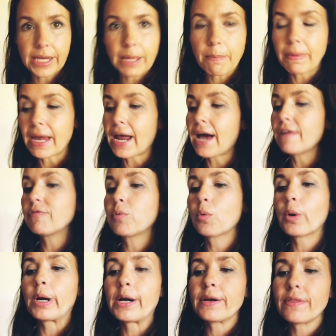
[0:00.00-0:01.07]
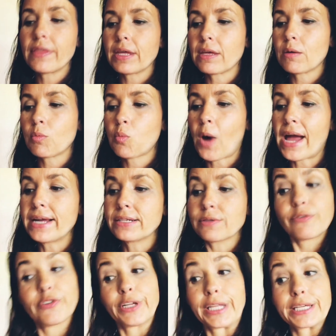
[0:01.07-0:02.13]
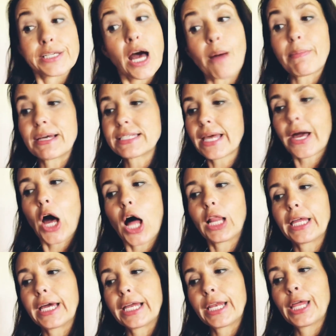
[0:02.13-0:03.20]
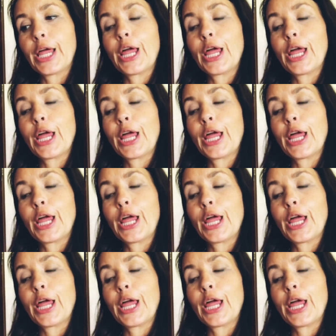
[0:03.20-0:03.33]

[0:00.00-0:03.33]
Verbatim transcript: it, but I've worn the white frilly top, as I call it,